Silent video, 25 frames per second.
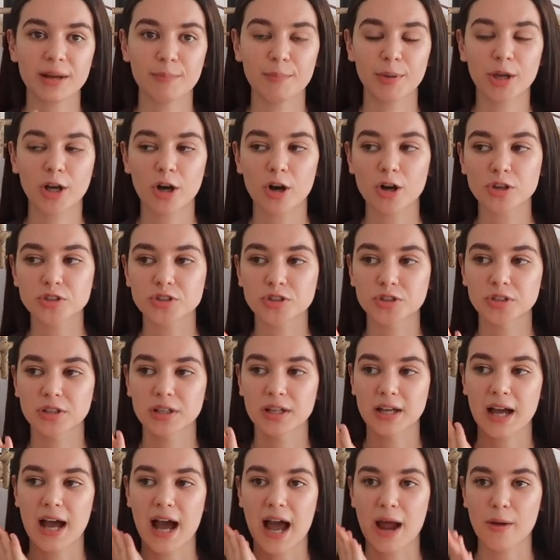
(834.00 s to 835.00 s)
because
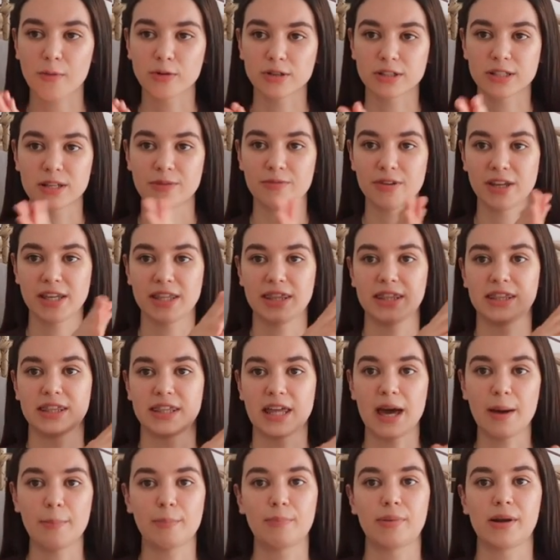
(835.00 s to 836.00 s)
I was living in
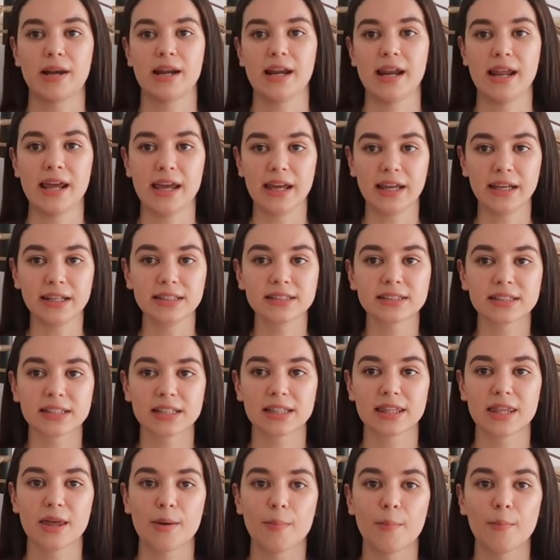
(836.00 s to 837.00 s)
that place,
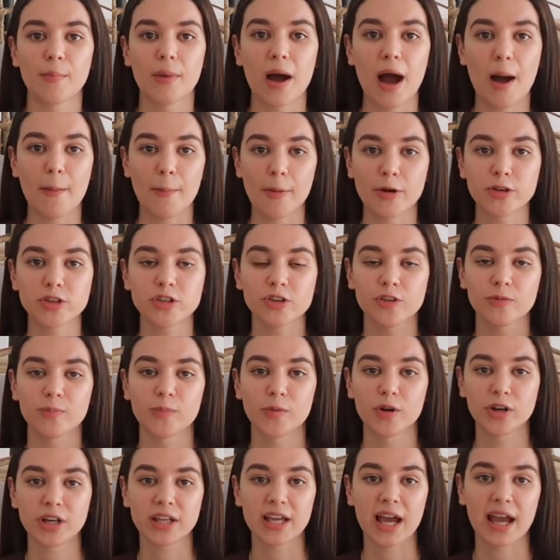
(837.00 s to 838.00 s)
the amount of
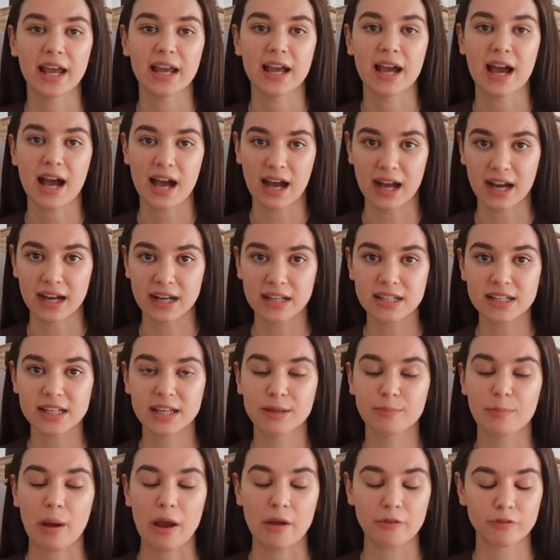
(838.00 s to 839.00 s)
money I had
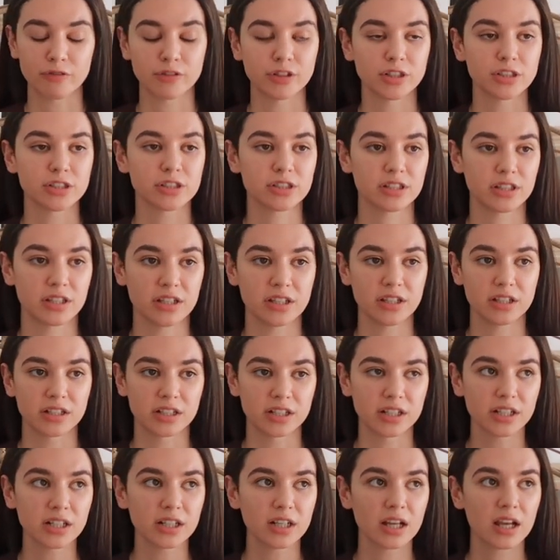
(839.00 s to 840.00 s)
in my first
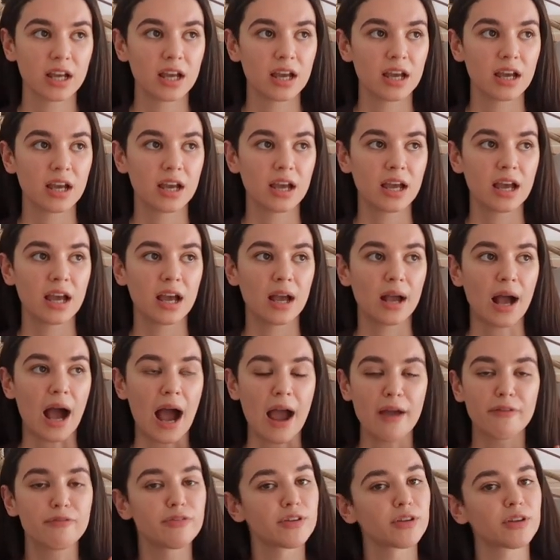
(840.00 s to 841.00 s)
year,
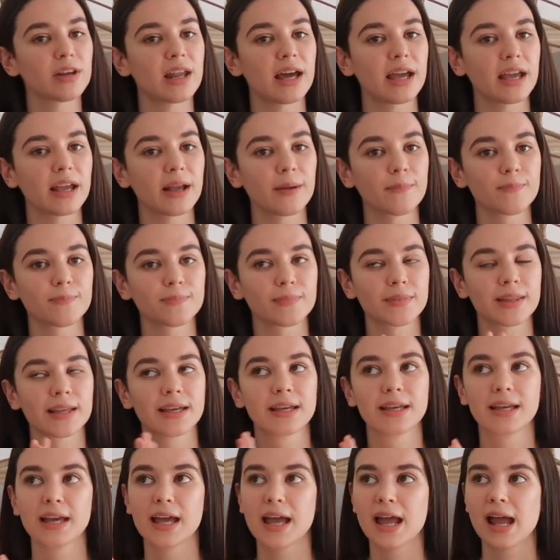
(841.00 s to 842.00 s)
I feel like
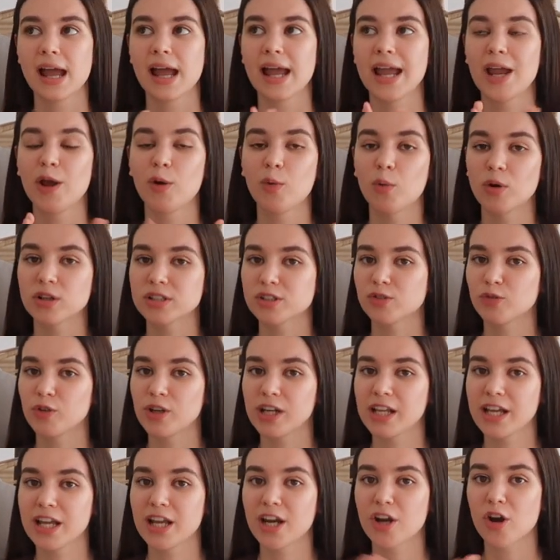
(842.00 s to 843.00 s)
it wasn't
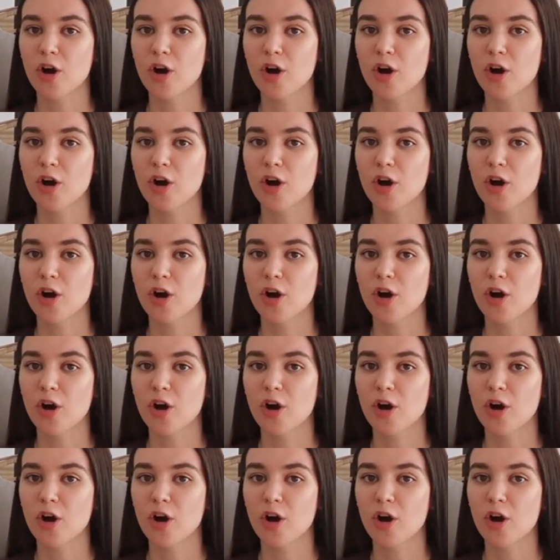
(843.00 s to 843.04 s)
really